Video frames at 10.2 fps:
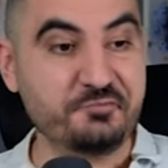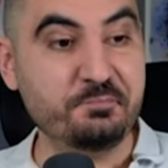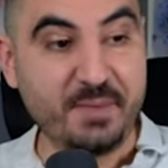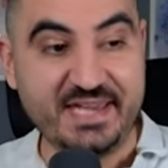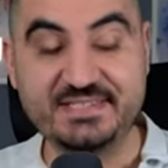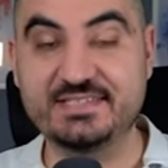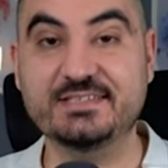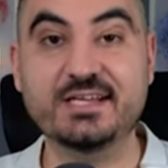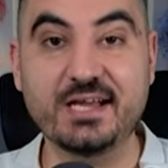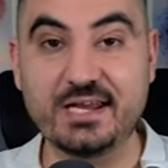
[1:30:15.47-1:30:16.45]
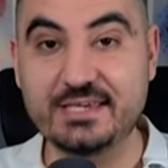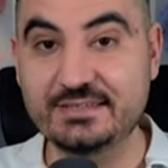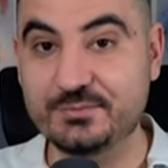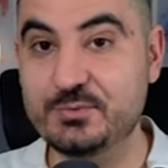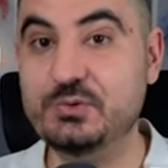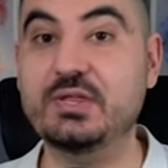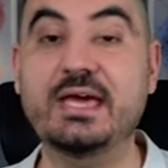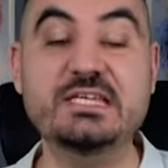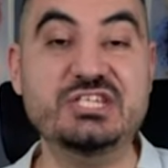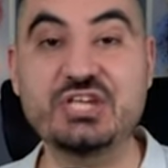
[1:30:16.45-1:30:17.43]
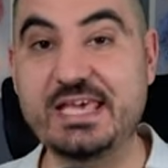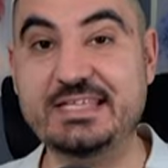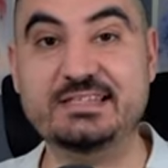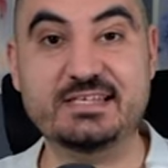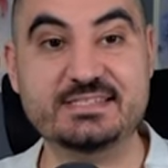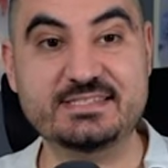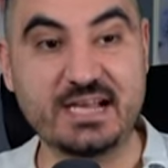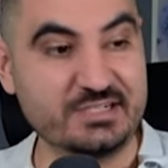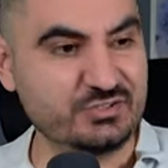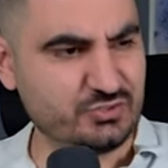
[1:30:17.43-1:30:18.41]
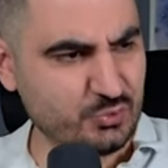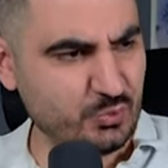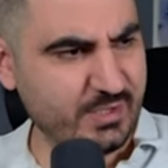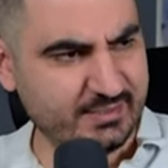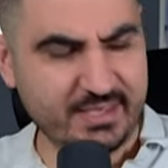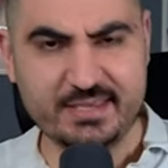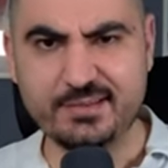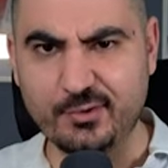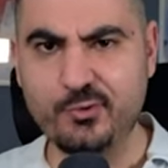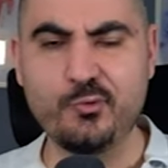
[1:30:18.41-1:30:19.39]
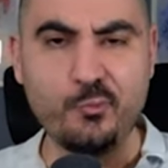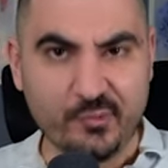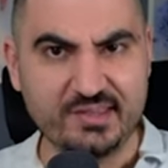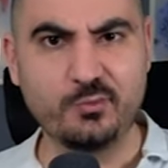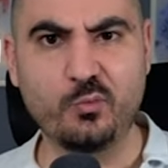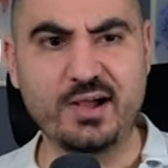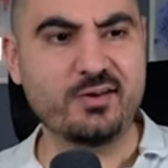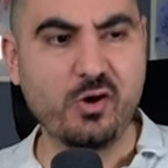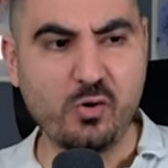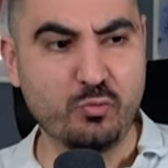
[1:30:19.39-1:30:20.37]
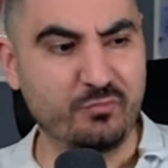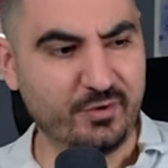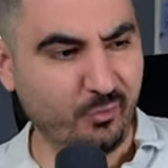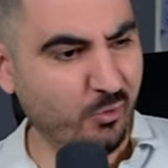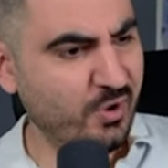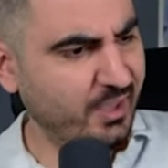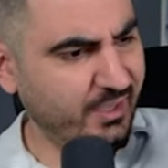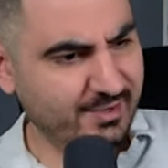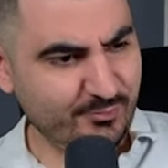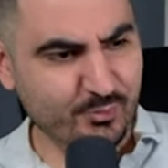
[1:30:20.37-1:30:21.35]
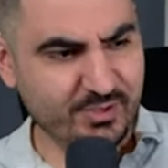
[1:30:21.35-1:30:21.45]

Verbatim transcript: of Mason Greenwood and Jadon Sancho, and they grew with one overall. And